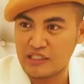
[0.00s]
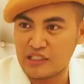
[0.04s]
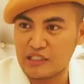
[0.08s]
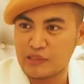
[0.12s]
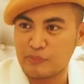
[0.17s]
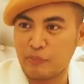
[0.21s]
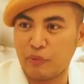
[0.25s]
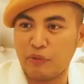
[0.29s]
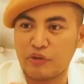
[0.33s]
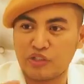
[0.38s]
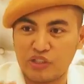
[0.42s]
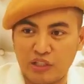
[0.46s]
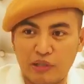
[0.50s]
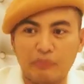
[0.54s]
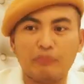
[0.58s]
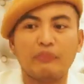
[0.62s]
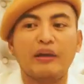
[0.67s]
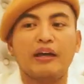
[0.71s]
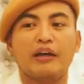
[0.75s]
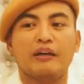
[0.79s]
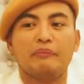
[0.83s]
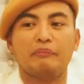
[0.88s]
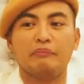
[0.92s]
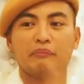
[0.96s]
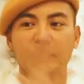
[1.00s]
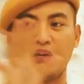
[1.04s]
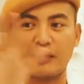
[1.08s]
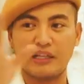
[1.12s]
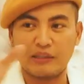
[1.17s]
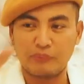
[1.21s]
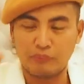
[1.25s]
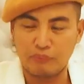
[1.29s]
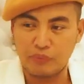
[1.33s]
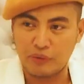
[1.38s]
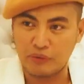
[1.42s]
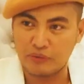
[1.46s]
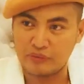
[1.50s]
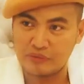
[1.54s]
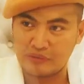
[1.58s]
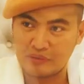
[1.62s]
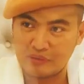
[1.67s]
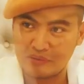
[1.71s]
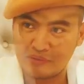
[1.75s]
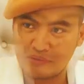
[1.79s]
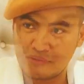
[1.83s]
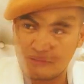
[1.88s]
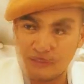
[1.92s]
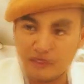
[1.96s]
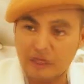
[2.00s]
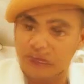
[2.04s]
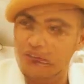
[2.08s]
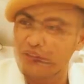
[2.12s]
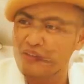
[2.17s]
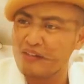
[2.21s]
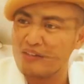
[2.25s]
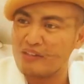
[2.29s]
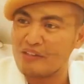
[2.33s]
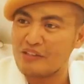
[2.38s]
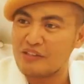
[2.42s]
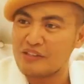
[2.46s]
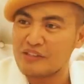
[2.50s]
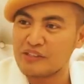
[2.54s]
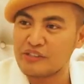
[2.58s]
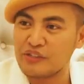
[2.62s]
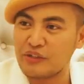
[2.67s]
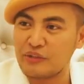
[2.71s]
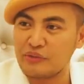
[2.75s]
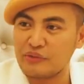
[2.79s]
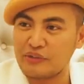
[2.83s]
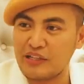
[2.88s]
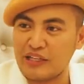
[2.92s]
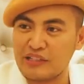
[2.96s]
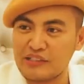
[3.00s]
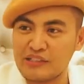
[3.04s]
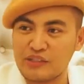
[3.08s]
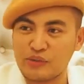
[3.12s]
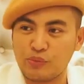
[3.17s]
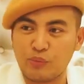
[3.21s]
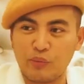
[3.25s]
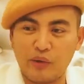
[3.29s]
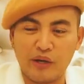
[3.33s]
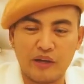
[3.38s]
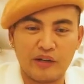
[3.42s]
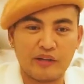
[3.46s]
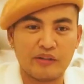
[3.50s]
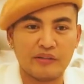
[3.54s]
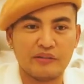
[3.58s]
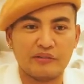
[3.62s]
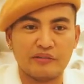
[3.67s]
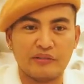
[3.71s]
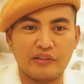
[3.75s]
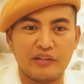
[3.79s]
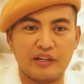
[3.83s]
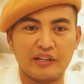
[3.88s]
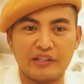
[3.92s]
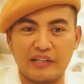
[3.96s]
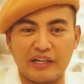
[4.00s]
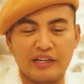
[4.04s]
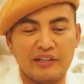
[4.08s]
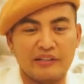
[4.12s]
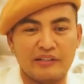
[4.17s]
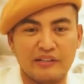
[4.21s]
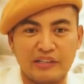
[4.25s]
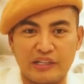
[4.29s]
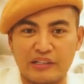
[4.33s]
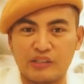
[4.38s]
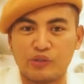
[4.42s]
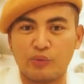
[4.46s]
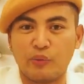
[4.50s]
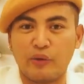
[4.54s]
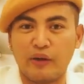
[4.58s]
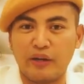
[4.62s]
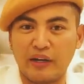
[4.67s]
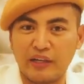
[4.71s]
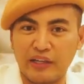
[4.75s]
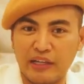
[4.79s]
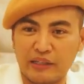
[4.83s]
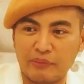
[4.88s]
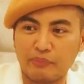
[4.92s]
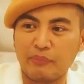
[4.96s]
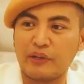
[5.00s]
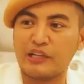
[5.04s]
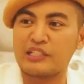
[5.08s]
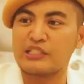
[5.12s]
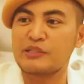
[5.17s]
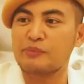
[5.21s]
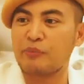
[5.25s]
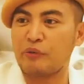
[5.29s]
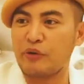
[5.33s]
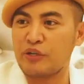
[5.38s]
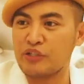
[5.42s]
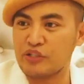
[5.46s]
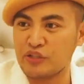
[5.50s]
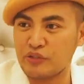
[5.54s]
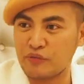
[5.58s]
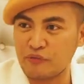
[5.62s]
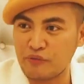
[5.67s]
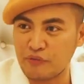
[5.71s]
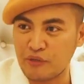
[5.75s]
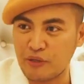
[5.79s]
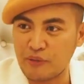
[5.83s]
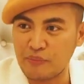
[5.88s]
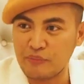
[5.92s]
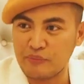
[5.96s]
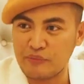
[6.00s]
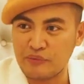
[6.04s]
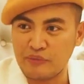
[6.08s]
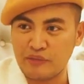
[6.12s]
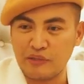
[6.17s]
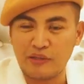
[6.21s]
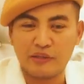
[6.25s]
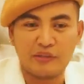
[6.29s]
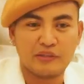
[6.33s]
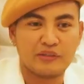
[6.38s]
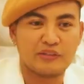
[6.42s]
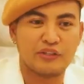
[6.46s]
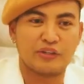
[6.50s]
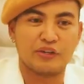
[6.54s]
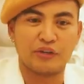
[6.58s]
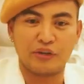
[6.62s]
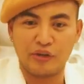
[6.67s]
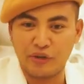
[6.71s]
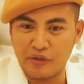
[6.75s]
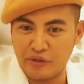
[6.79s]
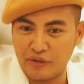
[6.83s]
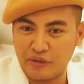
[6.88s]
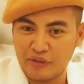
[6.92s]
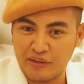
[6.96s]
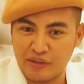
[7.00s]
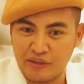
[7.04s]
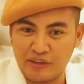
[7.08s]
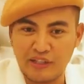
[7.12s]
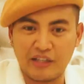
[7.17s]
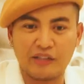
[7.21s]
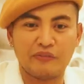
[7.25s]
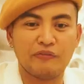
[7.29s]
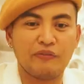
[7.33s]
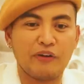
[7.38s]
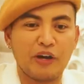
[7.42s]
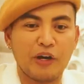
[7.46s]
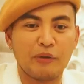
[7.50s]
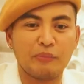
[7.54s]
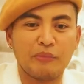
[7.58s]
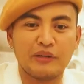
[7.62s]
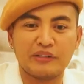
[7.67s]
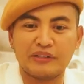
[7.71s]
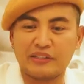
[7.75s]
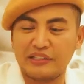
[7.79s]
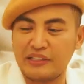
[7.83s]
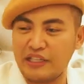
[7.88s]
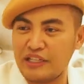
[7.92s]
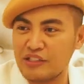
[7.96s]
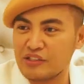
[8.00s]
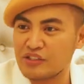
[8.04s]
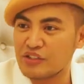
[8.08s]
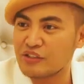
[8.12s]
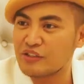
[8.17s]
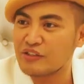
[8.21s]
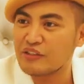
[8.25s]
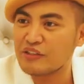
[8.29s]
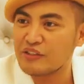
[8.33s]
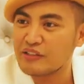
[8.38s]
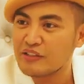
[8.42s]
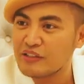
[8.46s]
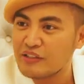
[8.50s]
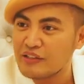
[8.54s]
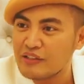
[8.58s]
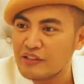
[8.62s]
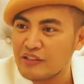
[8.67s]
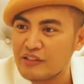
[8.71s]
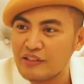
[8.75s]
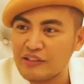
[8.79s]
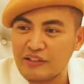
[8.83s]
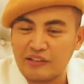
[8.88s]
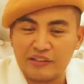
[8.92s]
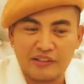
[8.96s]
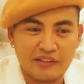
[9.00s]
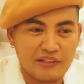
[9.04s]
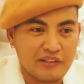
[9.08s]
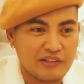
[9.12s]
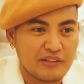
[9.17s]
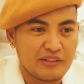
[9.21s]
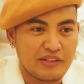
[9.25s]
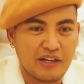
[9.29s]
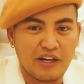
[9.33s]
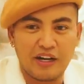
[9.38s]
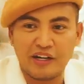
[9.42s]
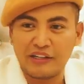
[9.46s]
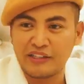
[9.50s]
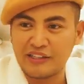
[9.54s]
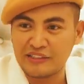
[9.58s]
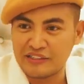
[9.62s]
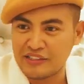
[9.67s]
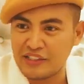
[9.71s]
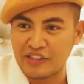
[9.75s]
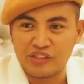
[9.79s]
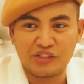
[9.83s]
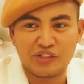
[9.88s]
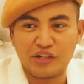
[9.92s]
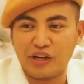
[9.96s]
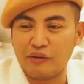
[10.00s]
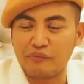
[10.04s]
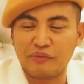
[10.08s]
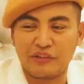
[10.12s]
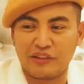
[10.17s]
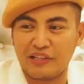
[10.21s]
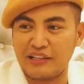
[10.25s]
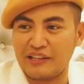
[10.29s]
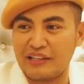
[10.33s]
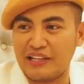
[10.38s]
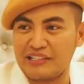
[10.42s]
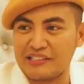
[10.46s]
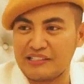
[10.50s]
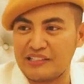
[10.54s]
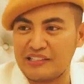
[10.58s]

as an inspiration, make it grow. Okay. So that's where, again, that's where I get my inspiration from. The earth, the environment, the nature, architecture, everything,